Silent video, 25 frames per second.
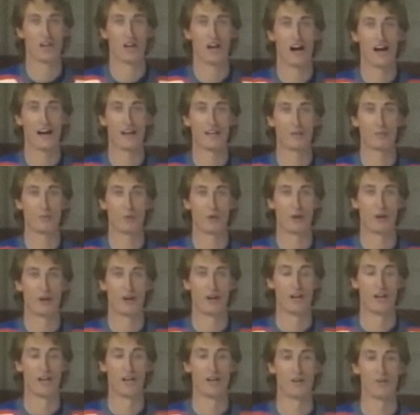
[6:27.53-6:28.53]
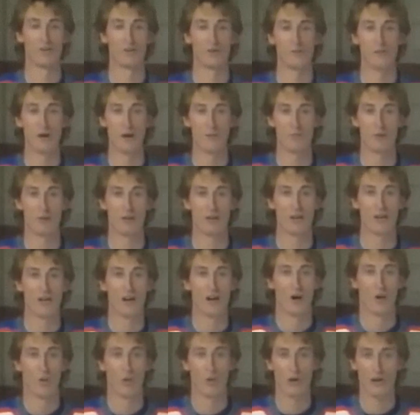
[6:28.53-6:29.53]
good hockey player. Remember,
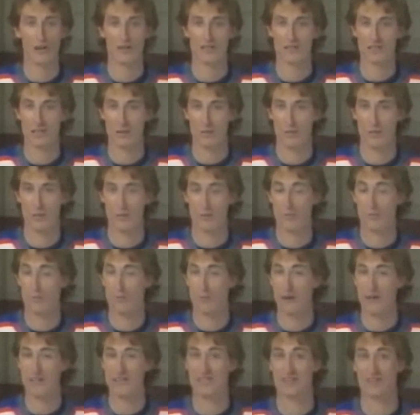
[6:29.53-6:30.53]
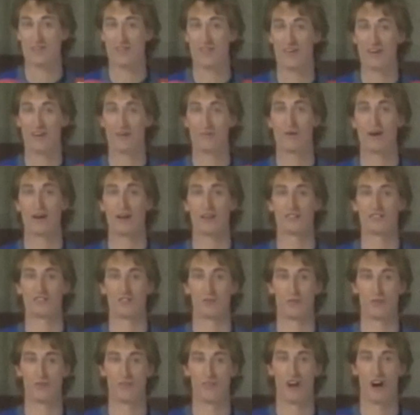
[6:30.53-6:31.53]
work on some of the basic
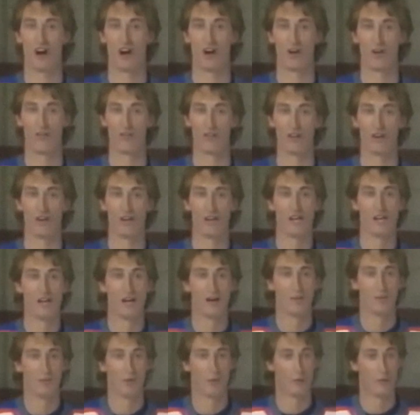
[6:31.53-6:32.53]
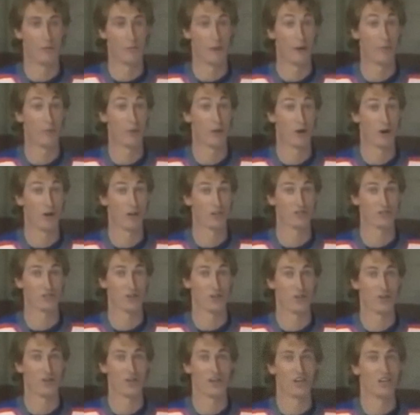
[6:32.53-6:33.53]
fundamentals that we've gone over. But remember
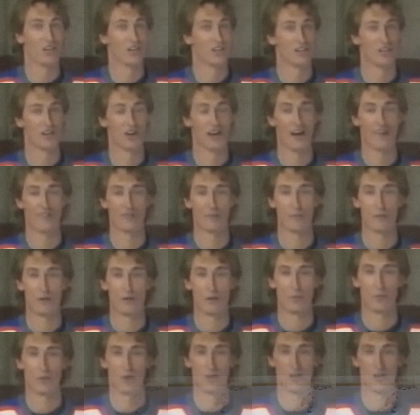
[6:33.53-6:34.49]
also, you don't have to be a